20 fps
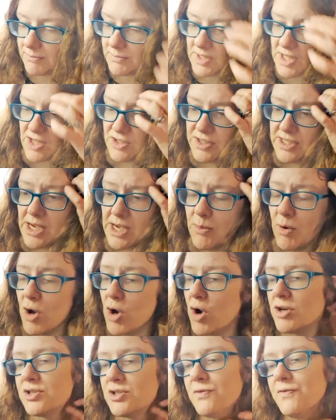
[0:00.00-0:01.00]
So I'll tell you what I
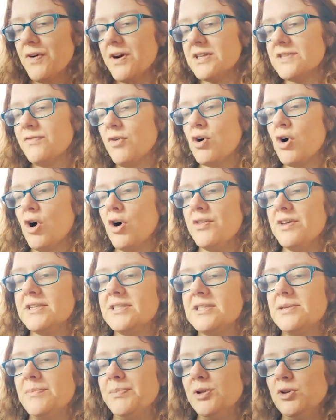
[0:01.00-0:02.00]
got. So first of all, I got
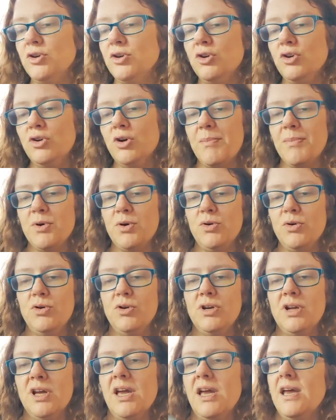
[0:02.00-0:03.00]
this the Blue
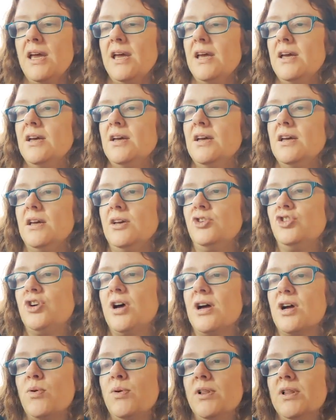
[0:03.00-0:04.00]
Moon
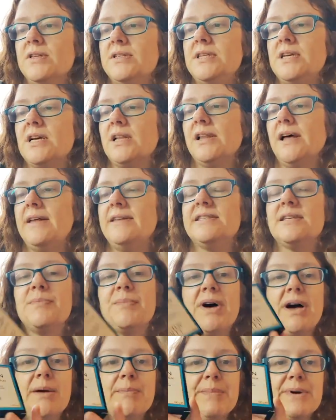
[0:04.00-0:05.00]
Tranquility Cleansing
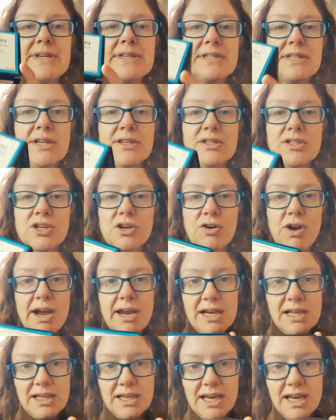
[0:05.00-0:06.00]
Balm by Sunday
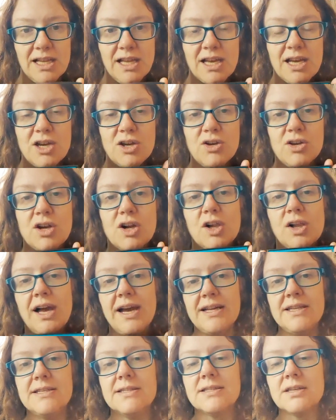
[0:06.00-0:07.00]
Riley. I like a good
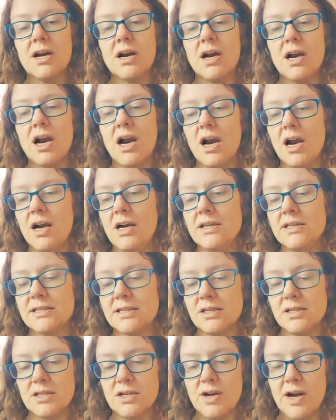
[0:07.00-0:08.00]
cleanser. I heard
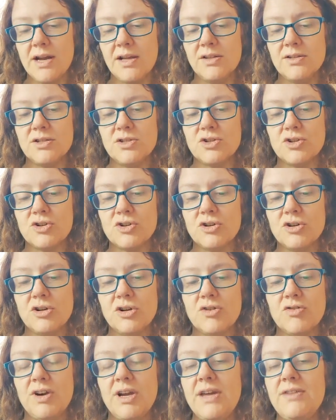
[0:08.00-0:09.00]
Sunday Riley's is
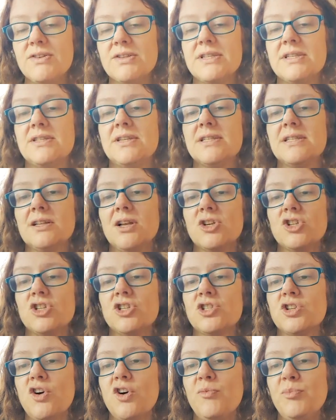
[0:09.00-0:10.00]
great. This is this
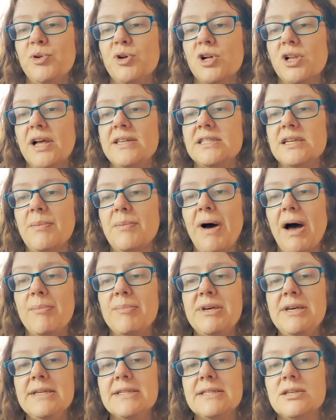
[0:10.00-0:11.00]
luscious soft blue cleansing
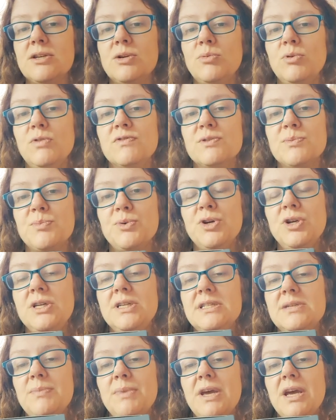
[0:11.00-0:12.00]
balm easily removes
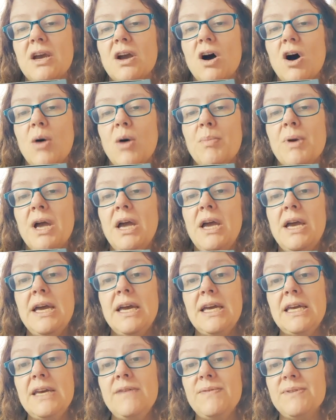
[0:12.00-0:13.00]
impurities and makeup
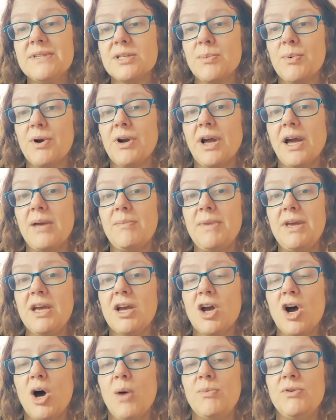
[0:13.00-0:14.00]
even stubborn eye
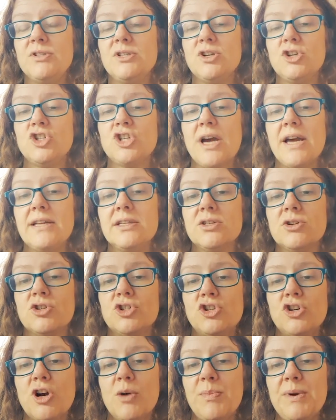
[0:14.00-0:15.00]
makeup using gentle
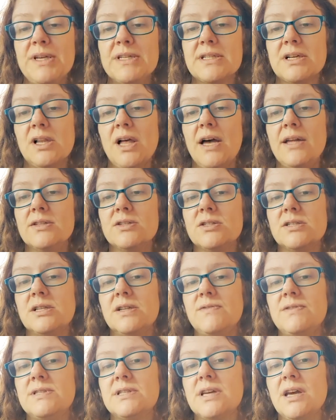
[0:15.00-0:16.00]
sugar-based cleansers to
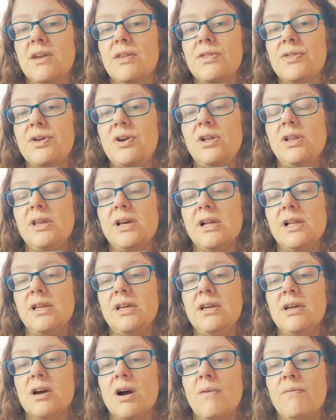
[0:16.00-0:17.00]
leave skin thoroughly
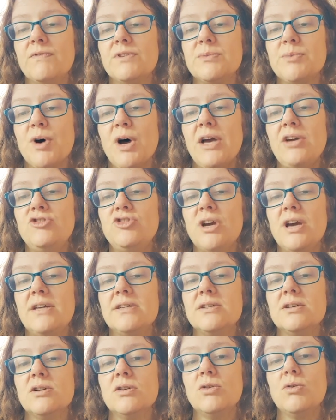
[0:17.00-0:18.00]
clean and comfortable,
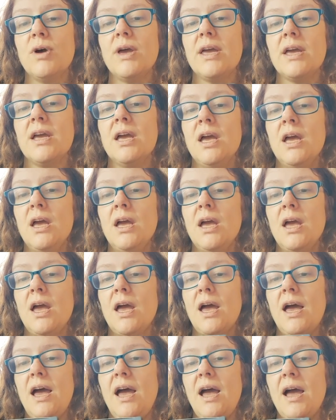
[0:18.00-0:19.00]
hydrated and glowing.
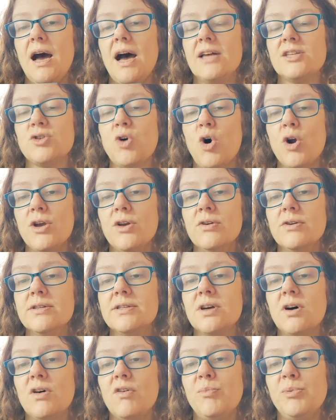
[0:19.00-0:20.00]
Uh, has
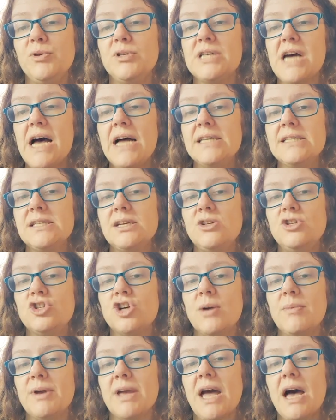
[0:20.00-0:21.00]
oils of blue tansy and
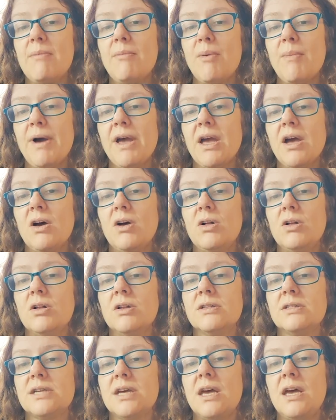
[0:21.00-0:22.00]
German
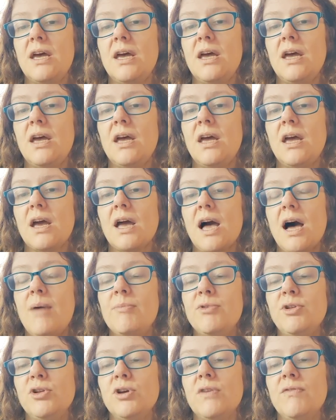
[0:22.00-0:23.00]
chamomile to
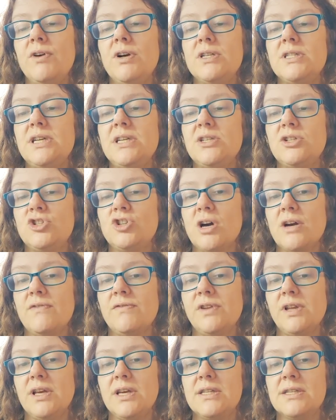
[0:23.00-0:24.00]
calm the look of irritated, dry,
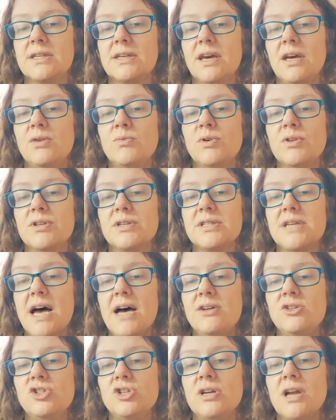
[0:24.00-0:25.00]
flaky skin, while the
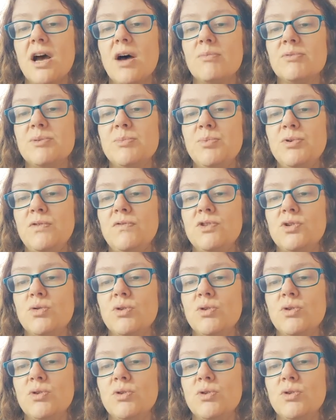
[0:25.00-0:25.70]
tangine helps improve tone